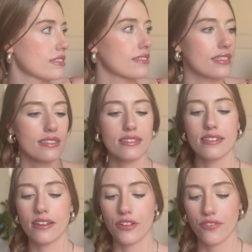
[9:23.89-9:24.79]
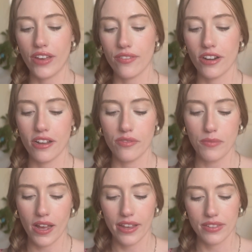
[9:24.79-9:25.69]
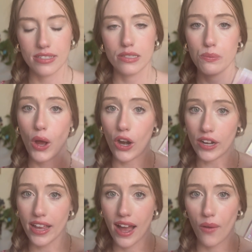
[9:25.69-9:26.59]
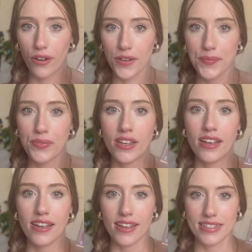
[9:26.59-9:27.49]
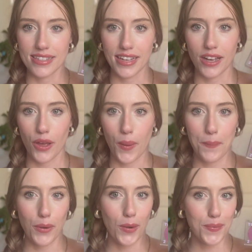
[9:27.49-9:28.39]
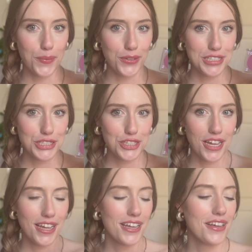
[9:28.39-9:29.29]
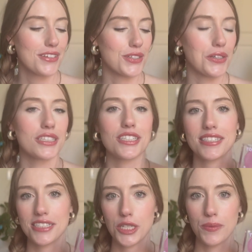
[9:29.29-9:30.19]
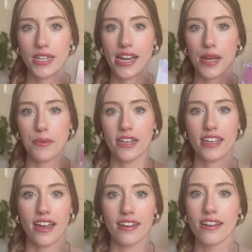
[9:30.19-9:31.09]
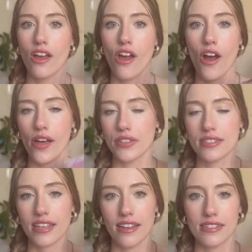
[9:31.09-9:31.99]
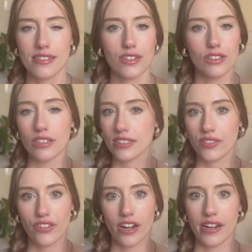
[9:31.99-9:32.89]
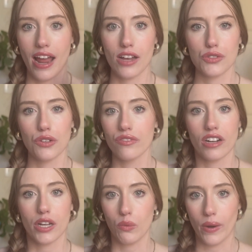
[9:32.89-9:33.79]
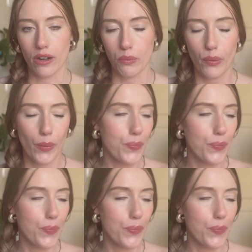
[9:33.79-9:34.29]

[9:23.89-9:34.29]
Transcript: This is another favorite of mine. This is Party Hour. It's like a purpley shade, so it looks intimidating, but again, on the skin it still looks very natural, very wearable.